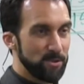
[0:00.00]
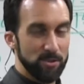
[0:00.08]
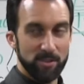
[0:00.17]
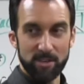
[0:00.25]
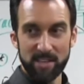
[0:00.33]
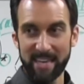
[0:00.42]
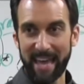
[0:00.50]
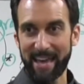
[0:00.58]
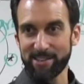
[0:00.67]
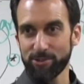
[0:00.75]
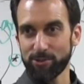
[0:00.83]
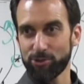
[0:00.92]
to the
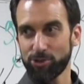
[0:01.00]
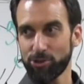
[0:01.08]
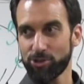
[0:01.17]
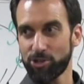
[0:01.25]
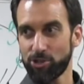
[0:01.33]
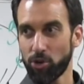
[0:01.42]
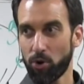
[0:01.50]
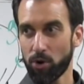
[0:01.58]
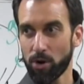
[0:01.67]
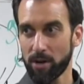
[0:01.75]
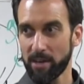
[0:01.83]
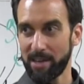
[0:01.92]
castle church door